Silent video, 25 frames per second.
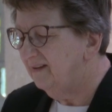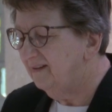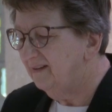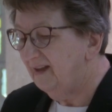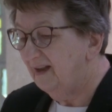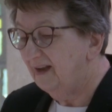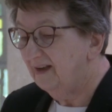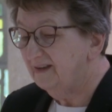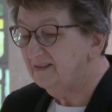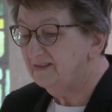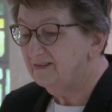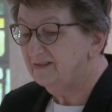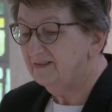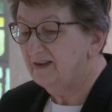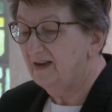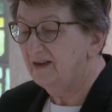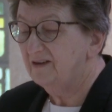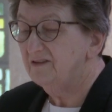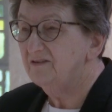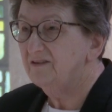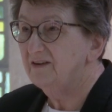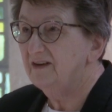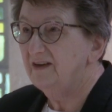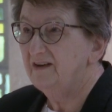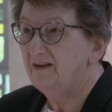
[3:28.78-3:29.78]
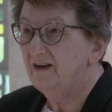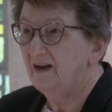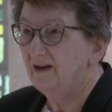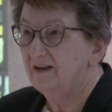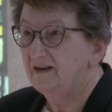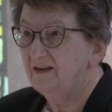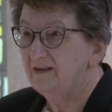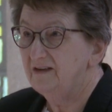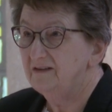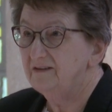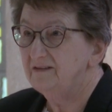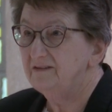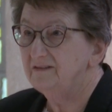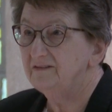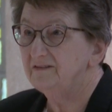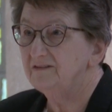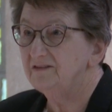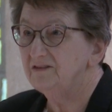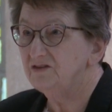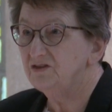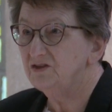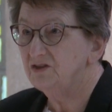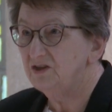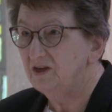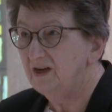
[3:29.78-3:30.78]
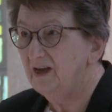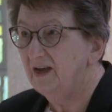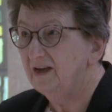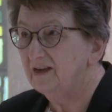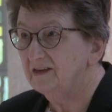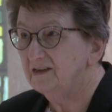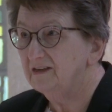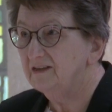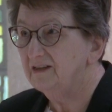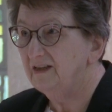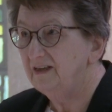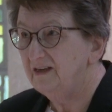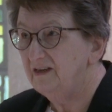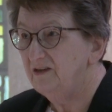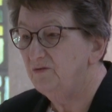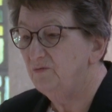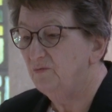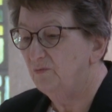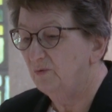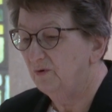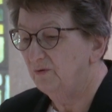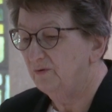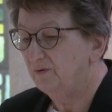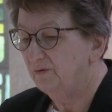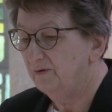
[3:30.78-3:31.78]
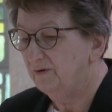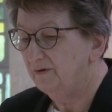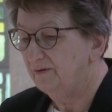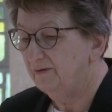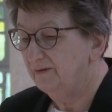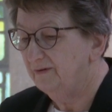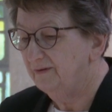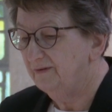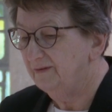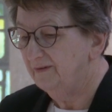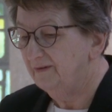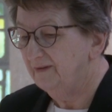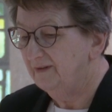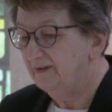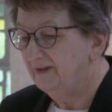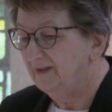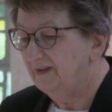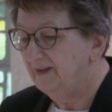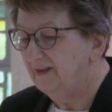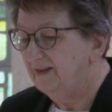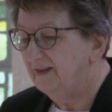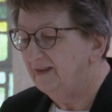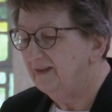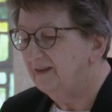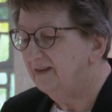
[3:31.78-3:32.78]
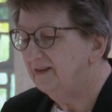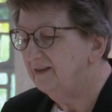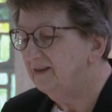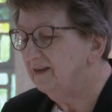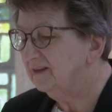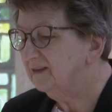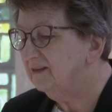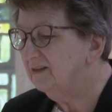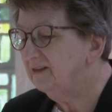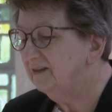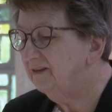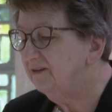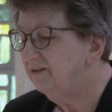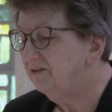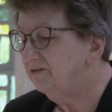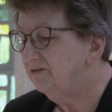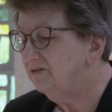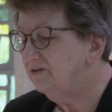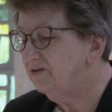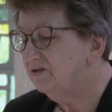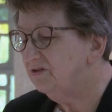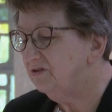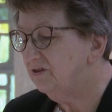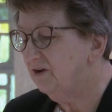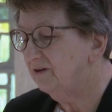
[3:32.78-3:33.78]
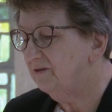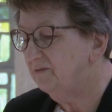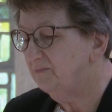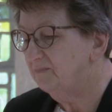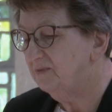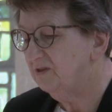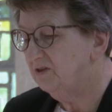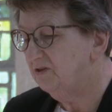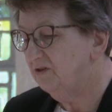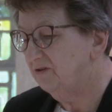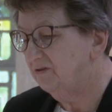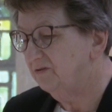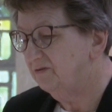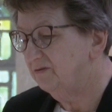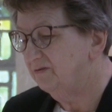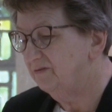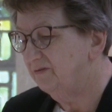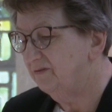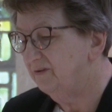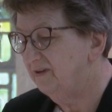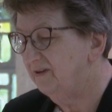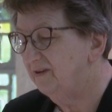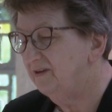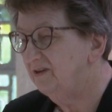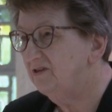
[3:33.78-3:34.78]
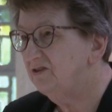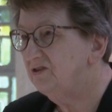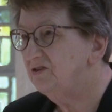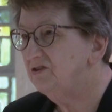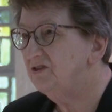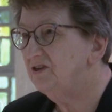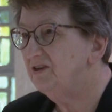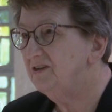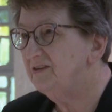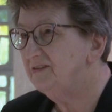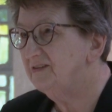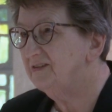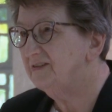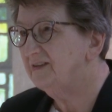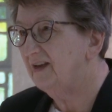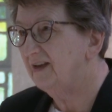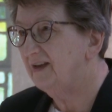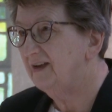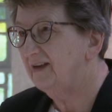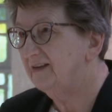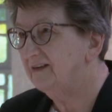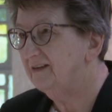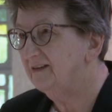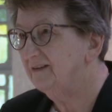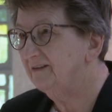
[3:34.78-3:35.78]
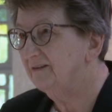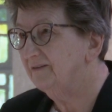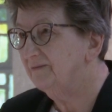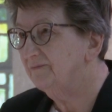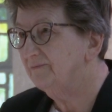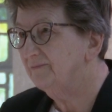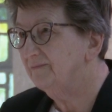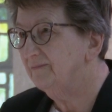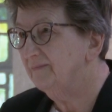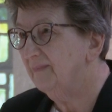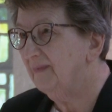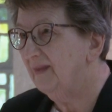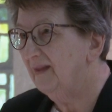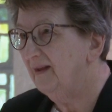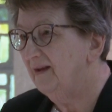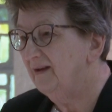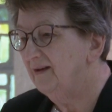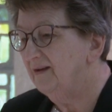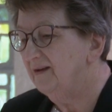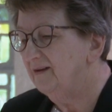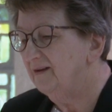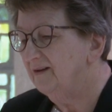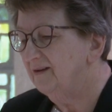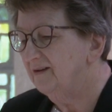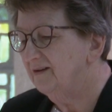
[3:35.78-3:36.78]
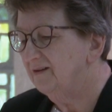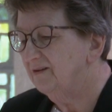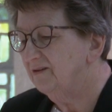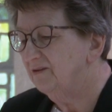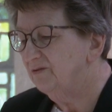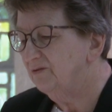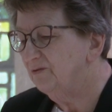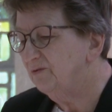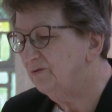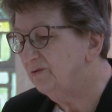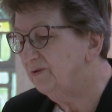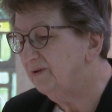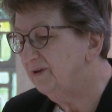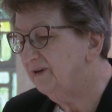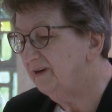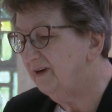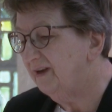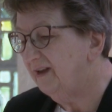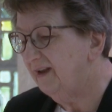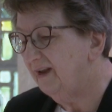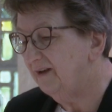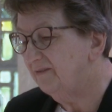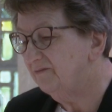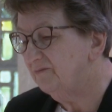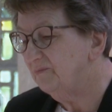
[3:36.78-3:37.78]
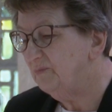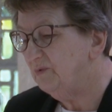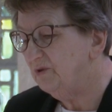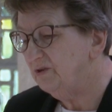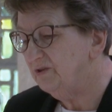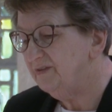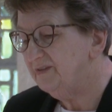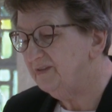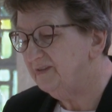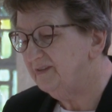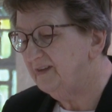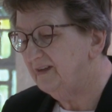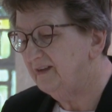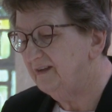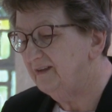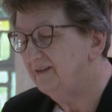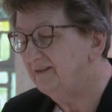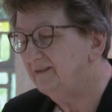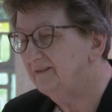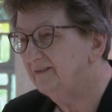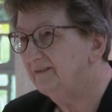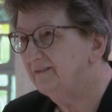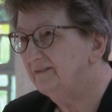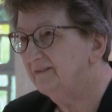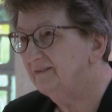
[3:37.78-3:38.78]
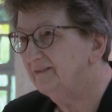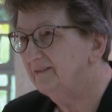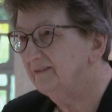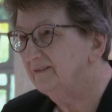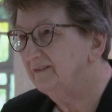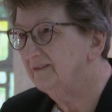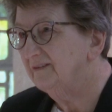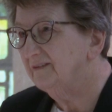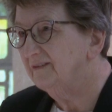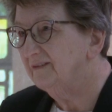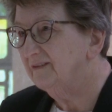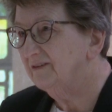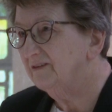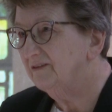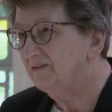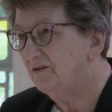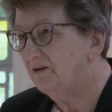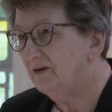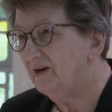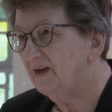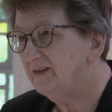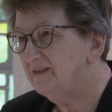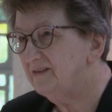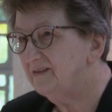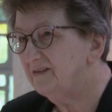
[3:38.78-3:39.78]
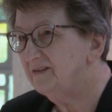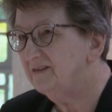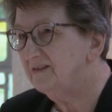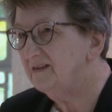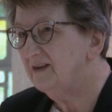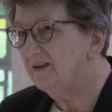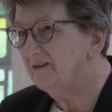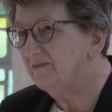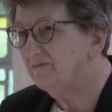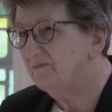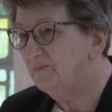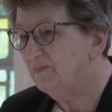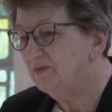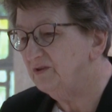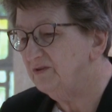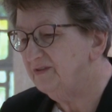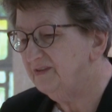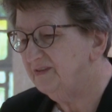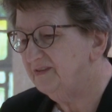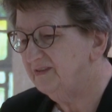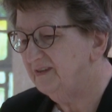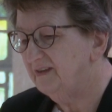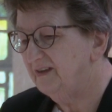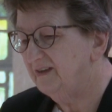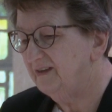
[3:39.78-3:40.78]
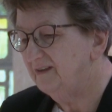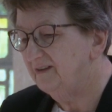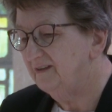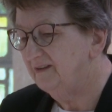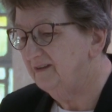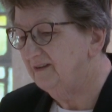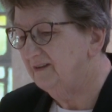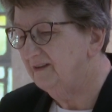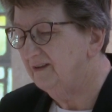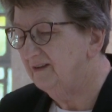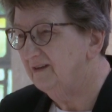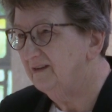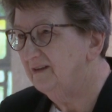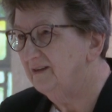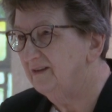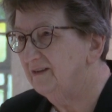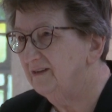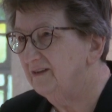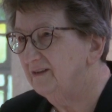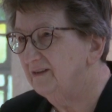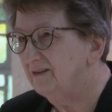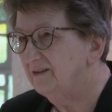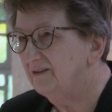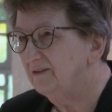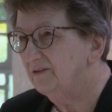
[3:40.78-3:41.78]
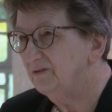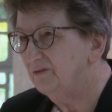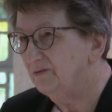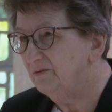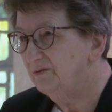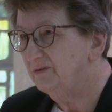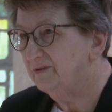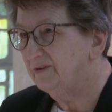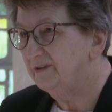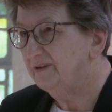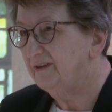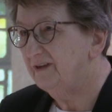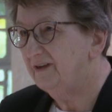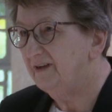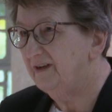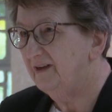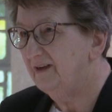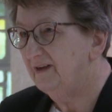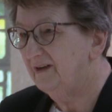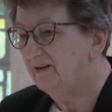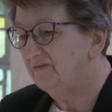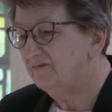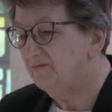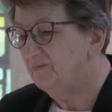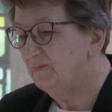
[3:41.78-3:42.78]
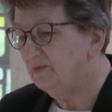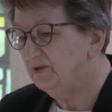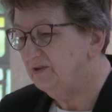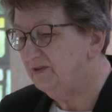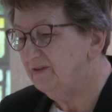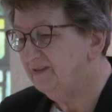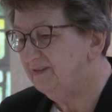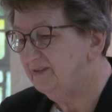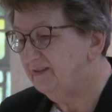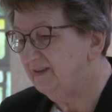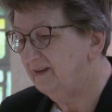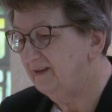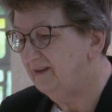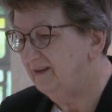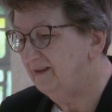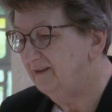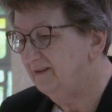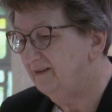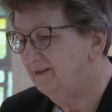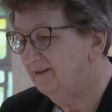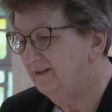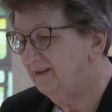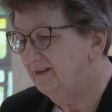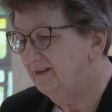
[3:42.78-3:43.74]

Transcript: That Saturday night, she had a lead role. In a clear, sharp tone, she sang, "Lord, have mercy. Christ, have mercy. Lord, have mercy."